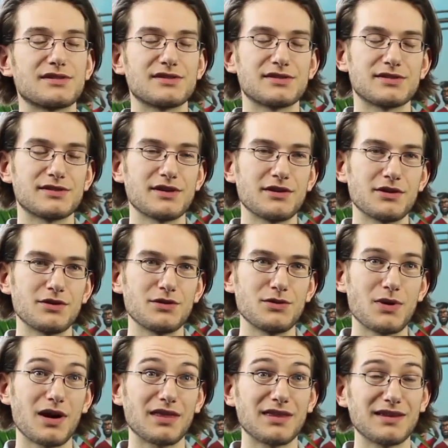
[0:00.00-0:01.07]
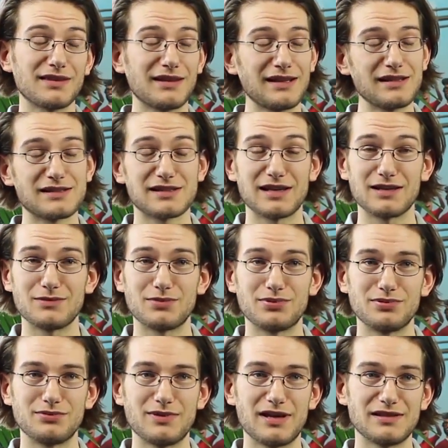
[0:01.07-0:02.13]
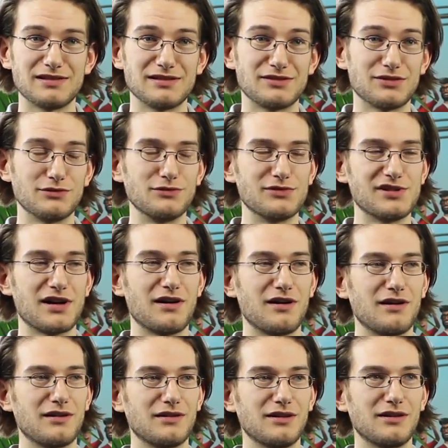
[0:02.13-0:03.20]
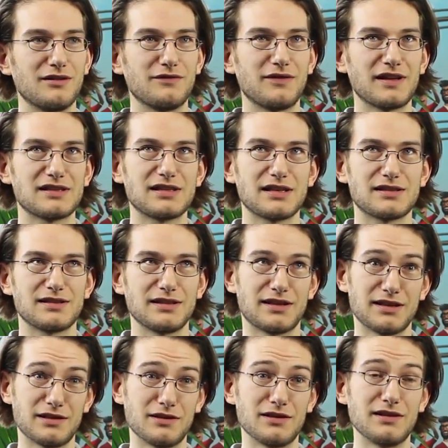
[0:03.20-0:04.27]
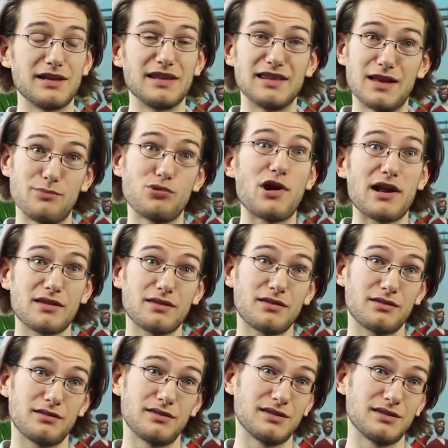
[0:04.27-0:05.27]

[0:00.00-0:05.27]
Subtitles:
So I think the landscape editing tools are fantastic in their breadth,